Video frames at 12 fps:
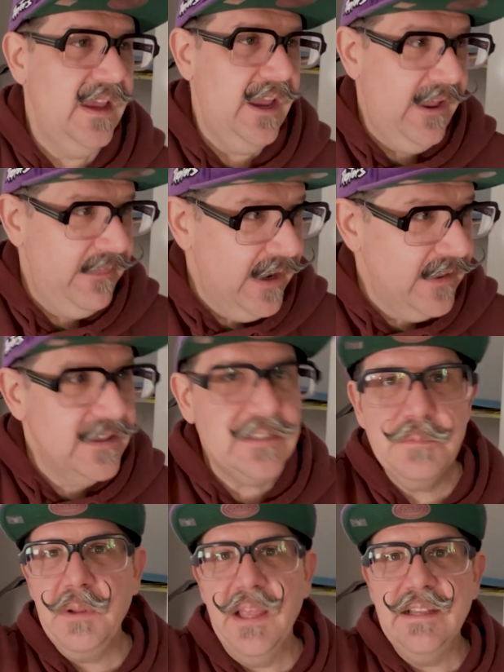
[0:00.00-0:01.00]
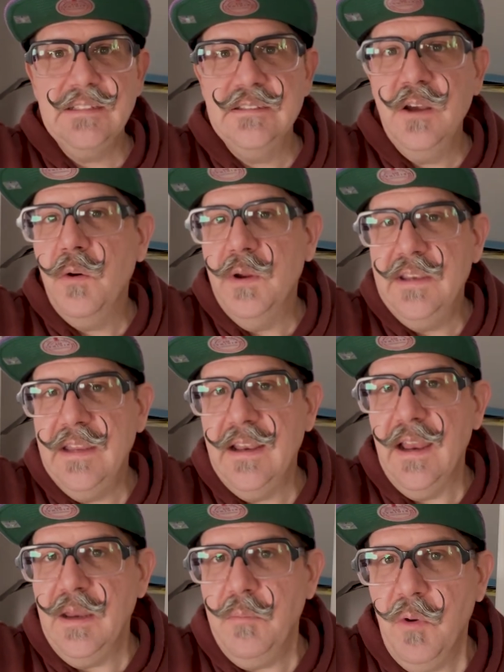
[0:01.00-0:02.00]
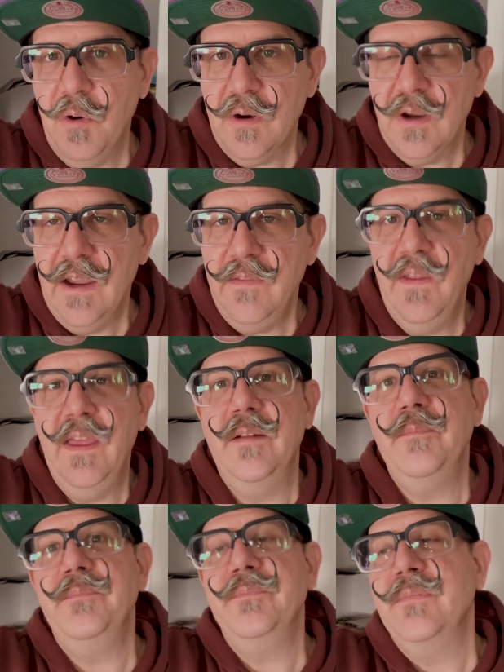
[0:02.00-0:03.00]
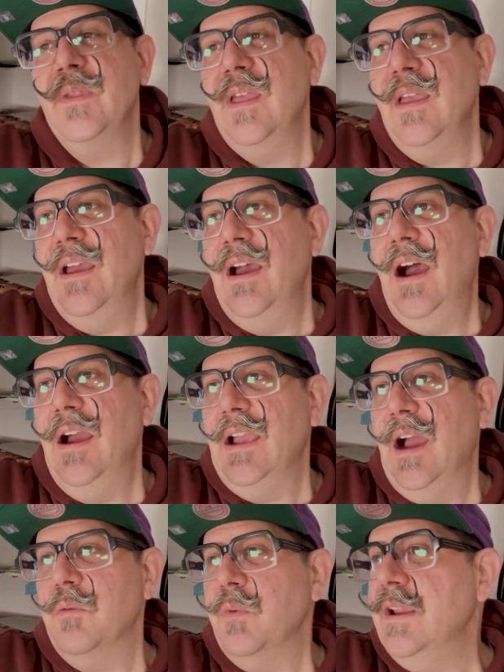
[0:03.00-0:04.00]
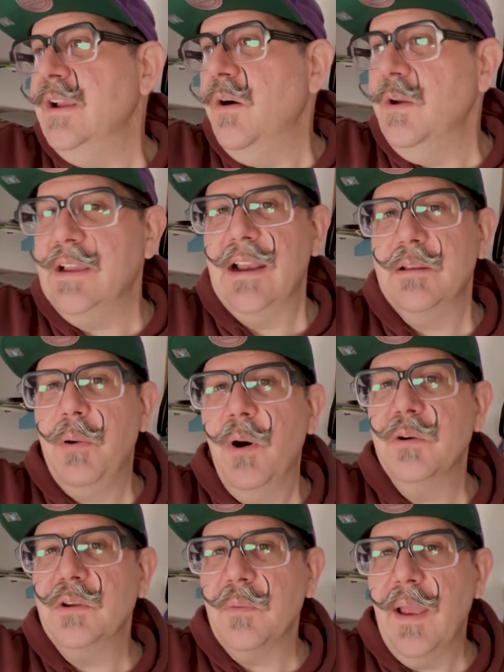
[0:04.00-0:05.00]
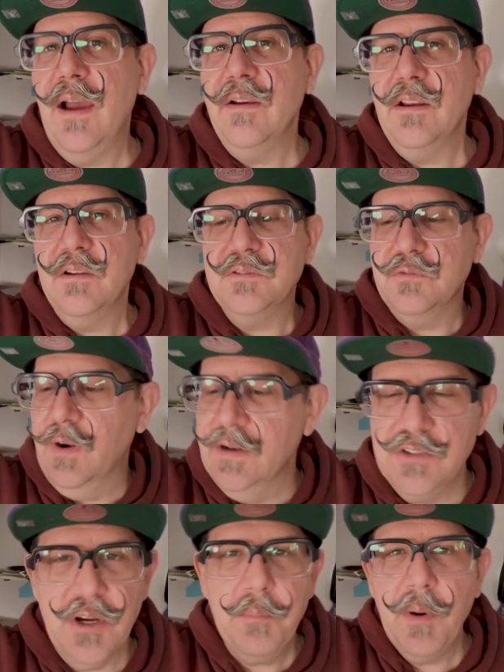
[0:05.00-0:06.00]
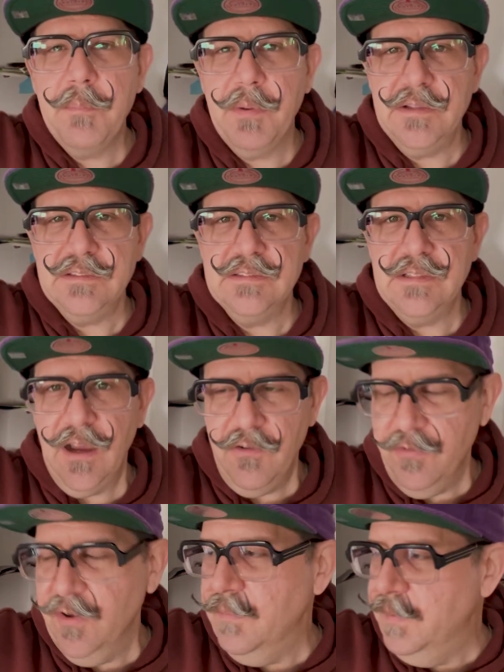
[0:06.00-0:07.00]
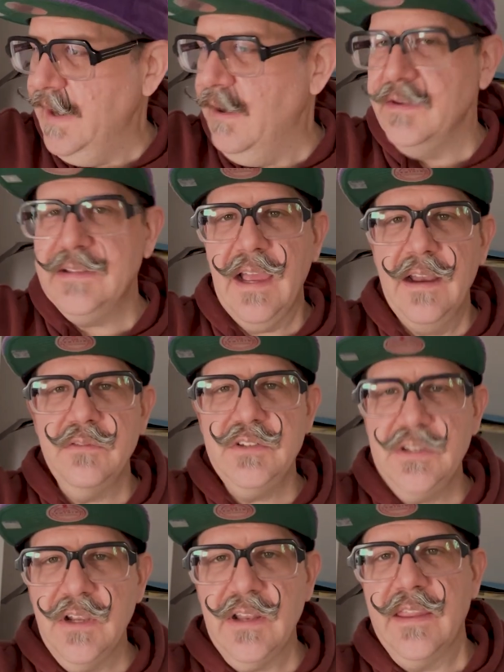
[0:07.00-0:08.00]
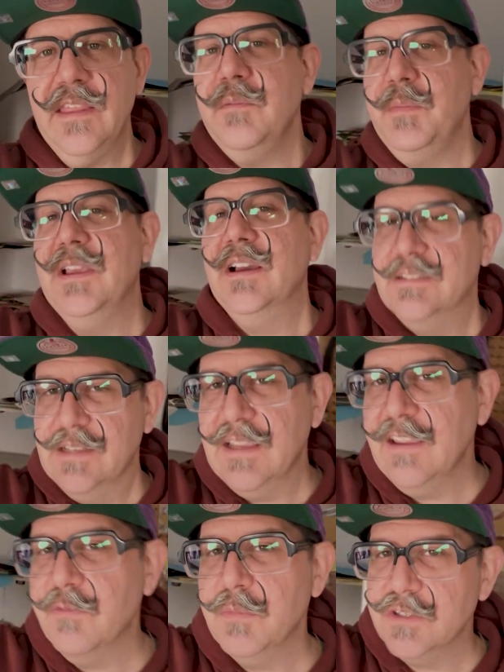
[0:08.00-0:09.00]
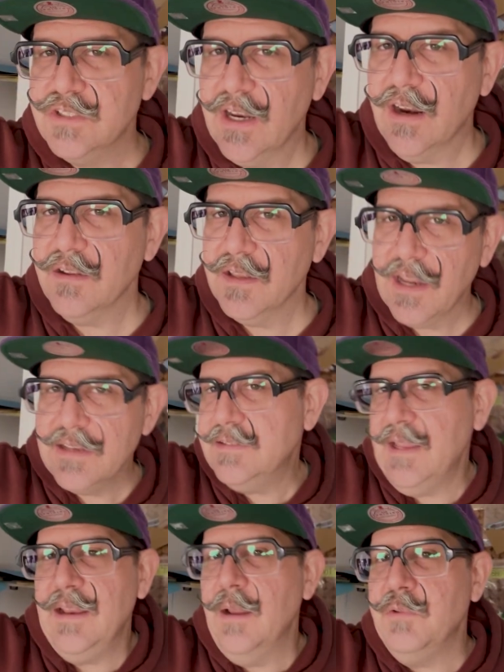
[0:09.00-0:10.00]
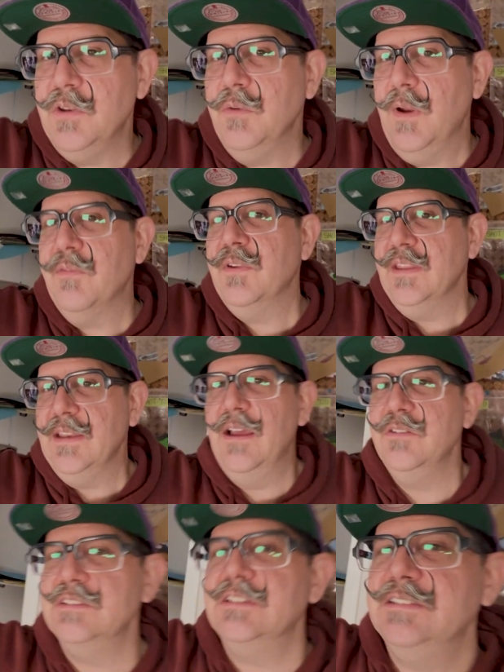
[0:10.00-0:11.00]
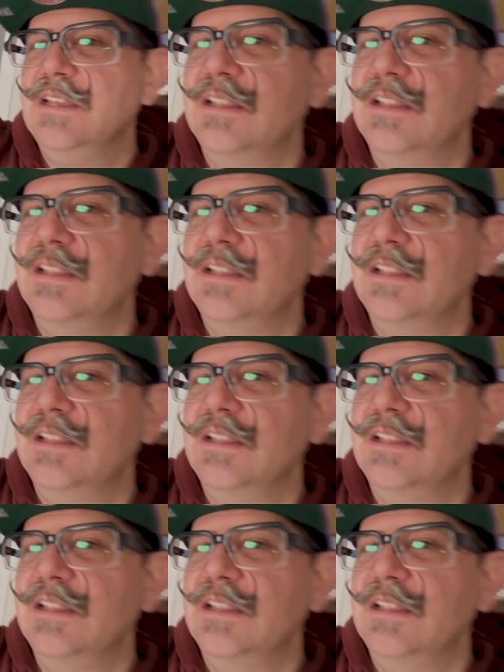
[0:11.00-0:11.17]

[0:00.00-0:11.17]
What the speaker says: And then in this place, no one did anymore. And then I got Ringo. He kind of poked around. He always want to jump up on stuff. But now he's kind of chilled. I think because I give him the chair. Like I stand up to do everything now just because I